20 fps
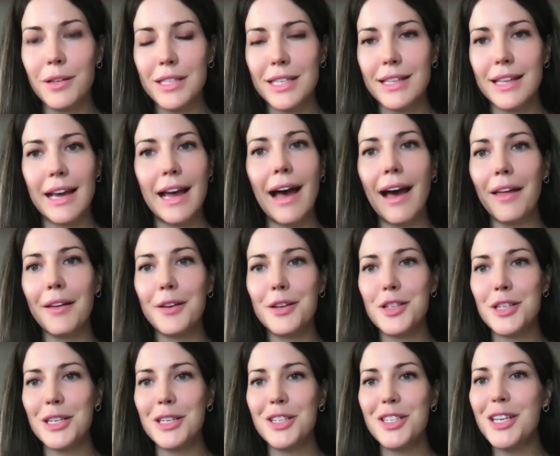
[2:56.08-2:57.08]
to the
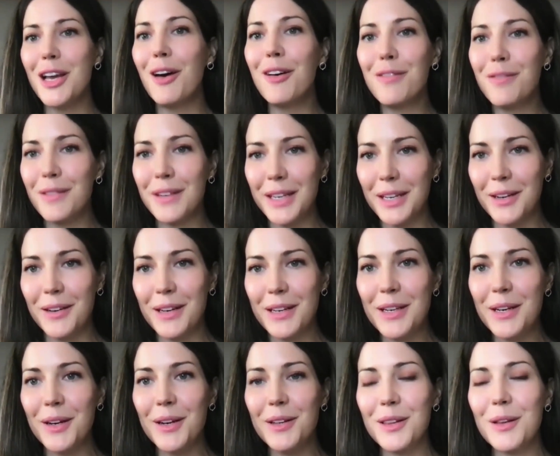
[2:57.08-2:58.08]
allergy shelf, in
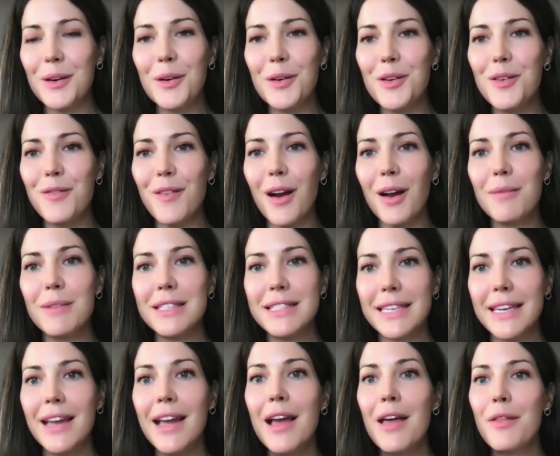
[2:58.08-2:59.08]
your local
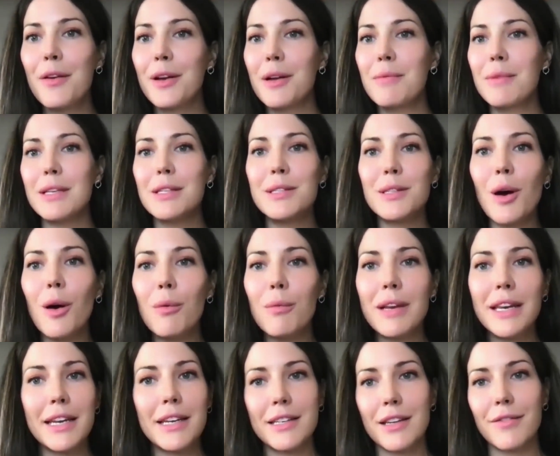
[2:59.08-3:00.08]
pharmacy, there can be so
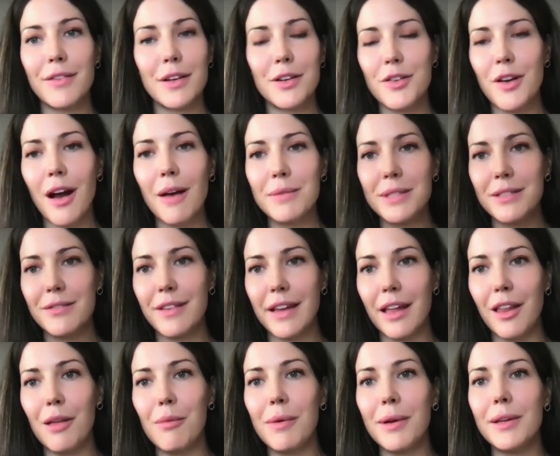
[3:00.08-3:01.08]
many different drops
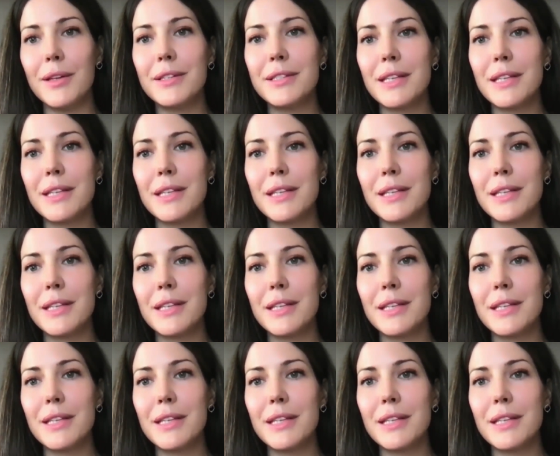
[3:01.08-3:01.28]
available.